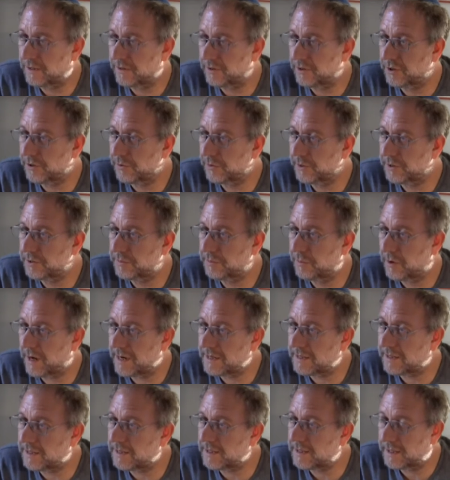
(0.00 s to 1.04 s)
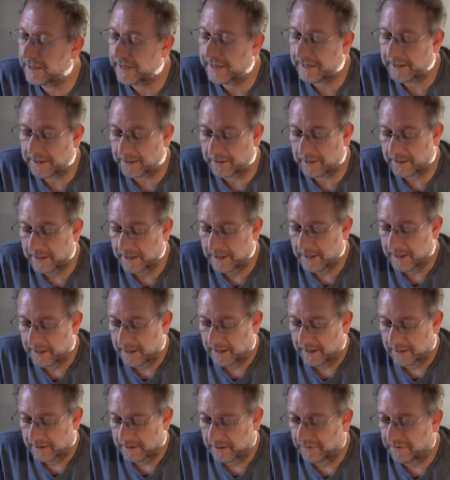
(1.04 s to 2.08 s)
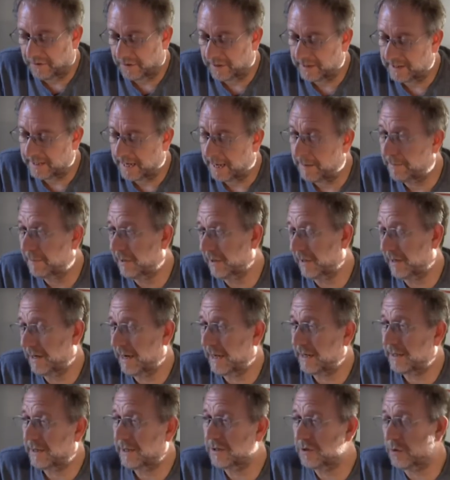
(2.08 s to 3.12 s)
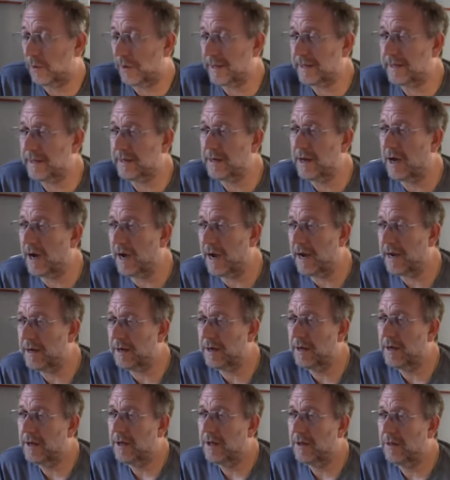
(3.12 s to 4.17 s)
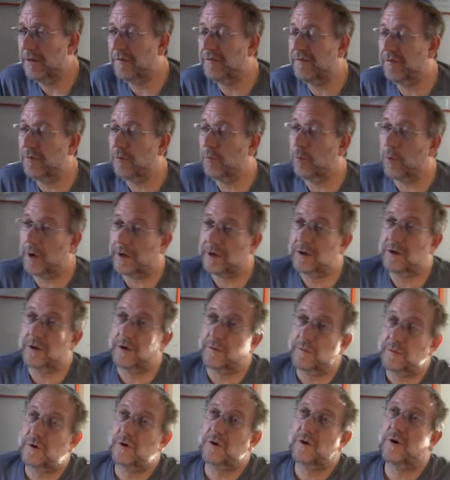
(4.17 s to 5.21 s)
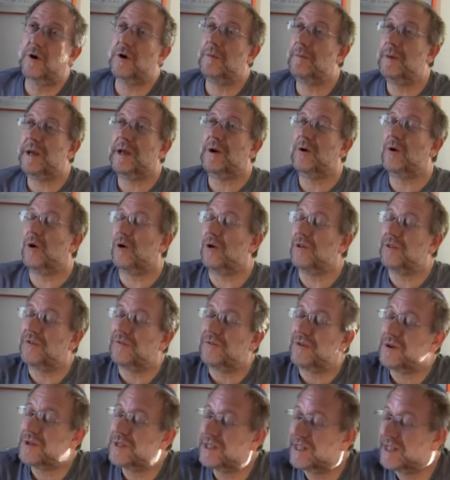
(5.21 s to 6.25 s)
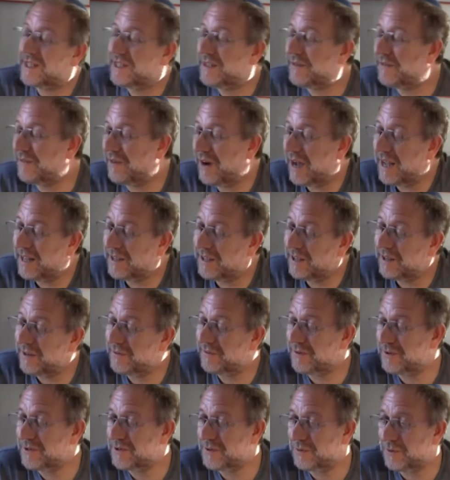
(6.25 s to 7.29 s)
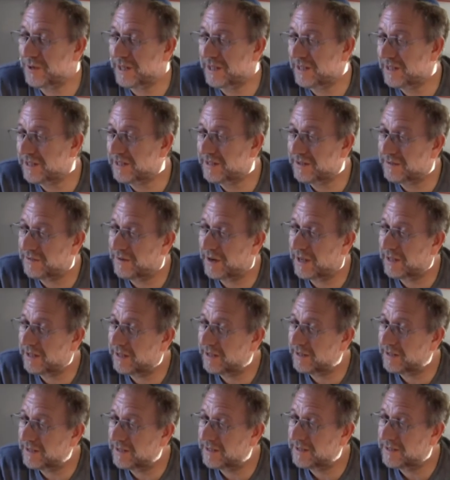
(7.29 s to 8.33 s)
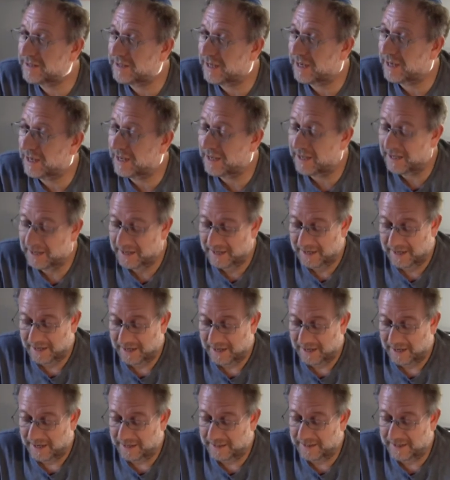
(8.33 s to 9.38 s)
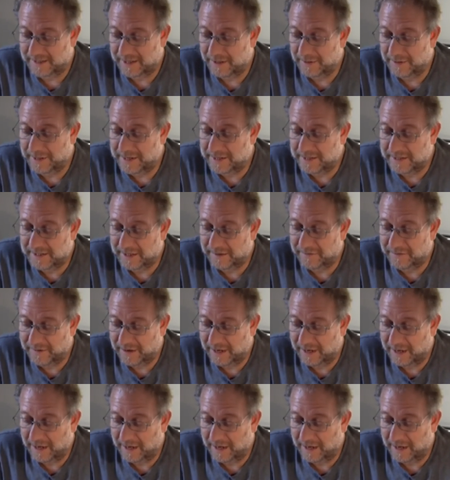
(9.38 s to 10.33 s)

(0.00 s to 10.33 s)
Jewish presence here. So, for example, in 1929, what could be called the first Intifada, the first real Intifada, this a series of